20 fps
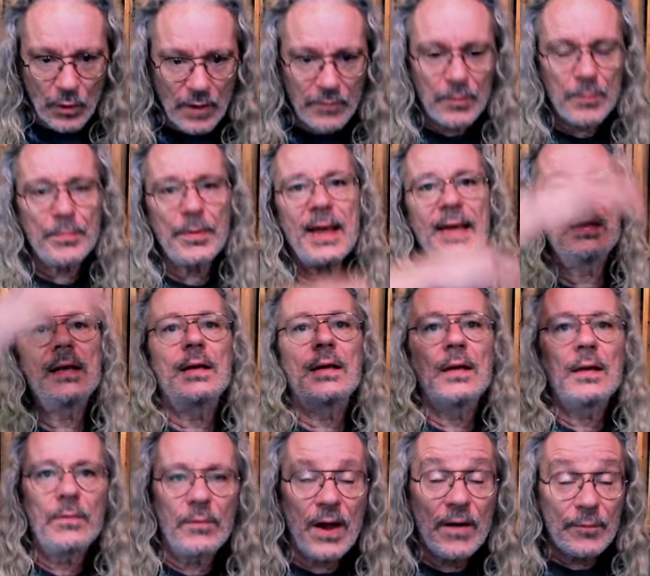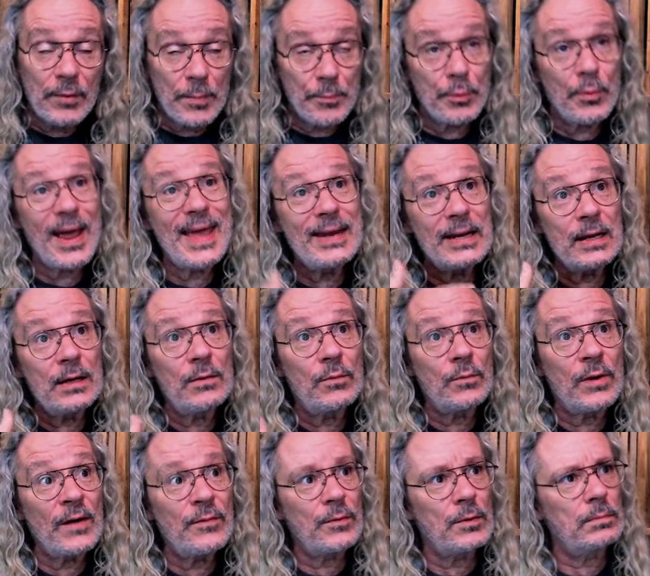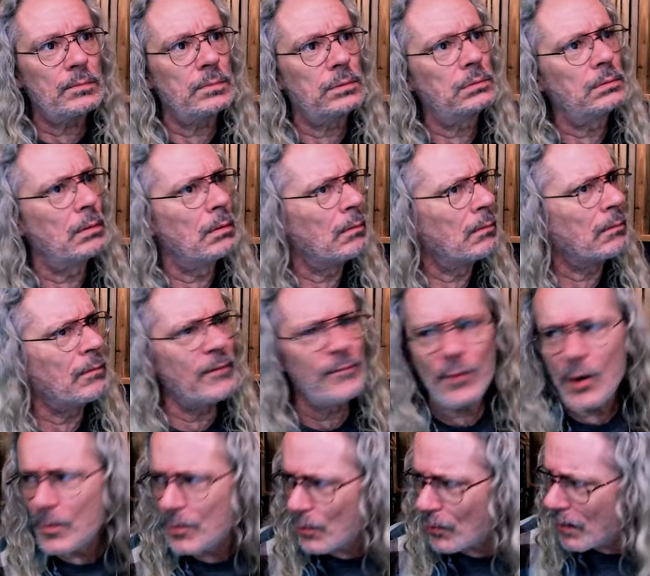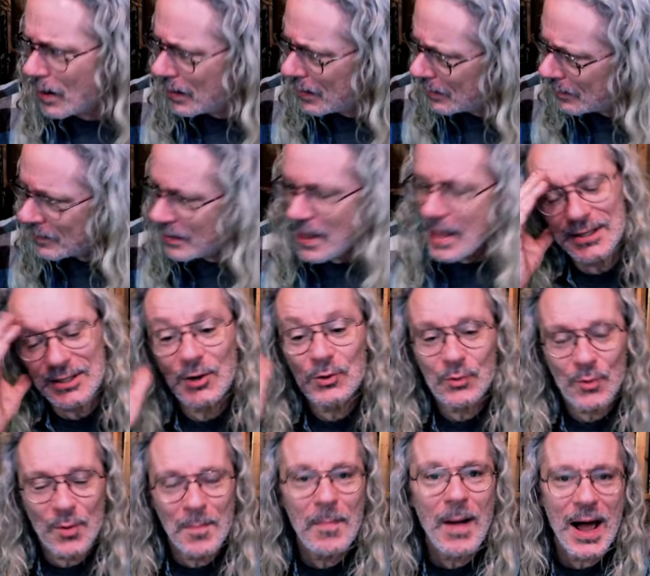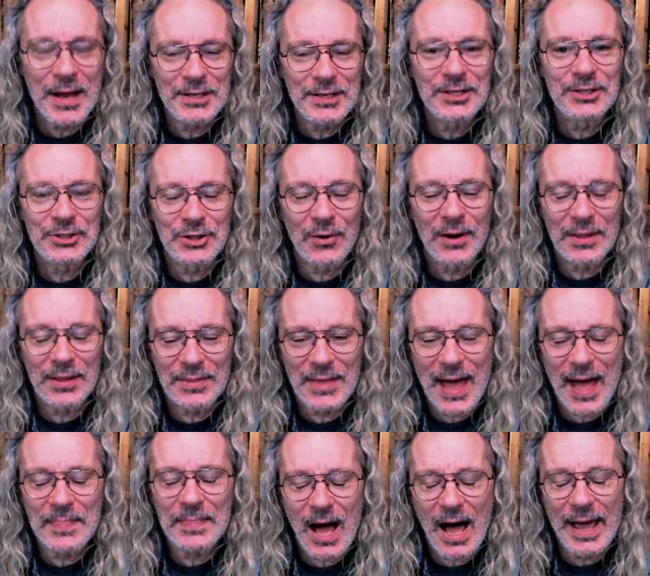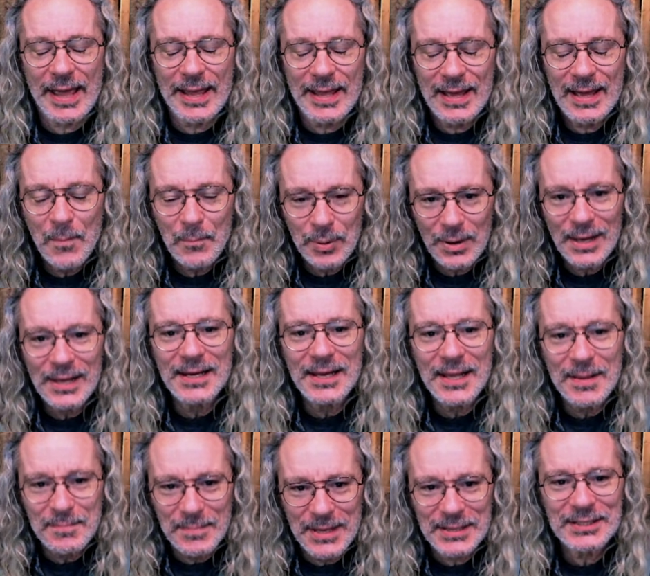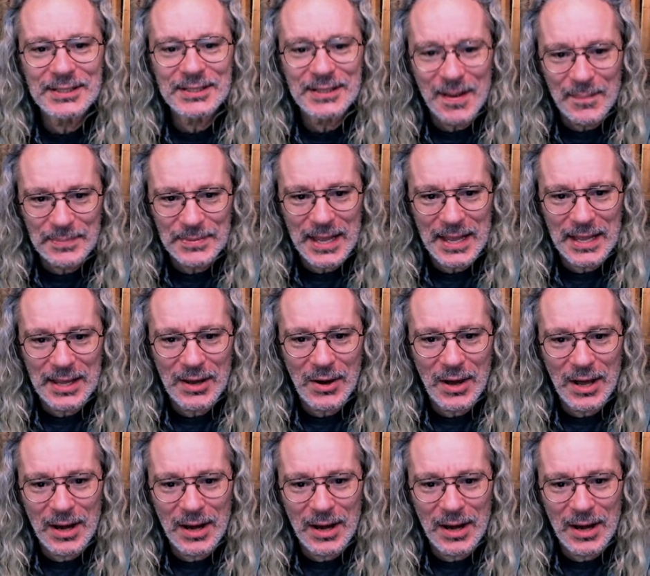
reverberating, reverberating, reverberating, reverberating, getting my points out of order. I completely missed something,